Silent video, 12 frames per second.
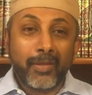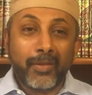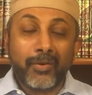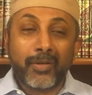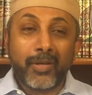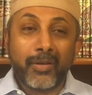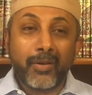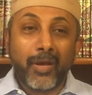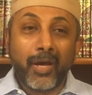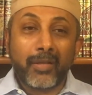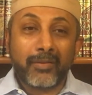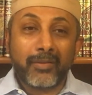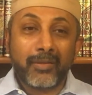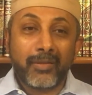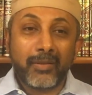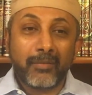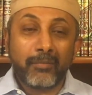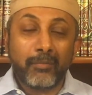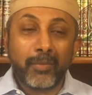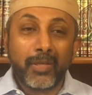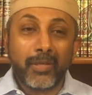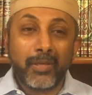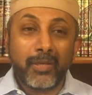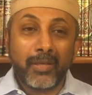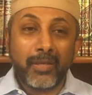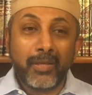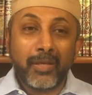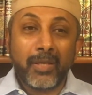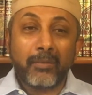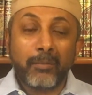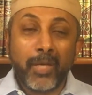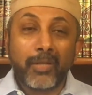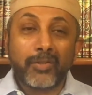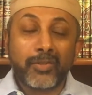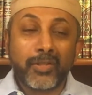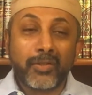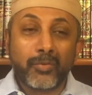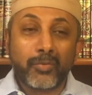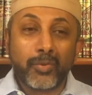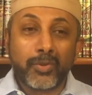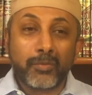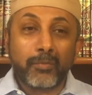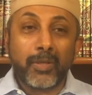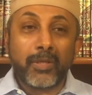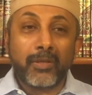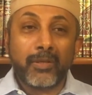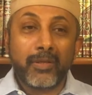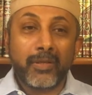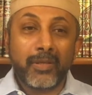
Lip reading: you cannot be patient with me.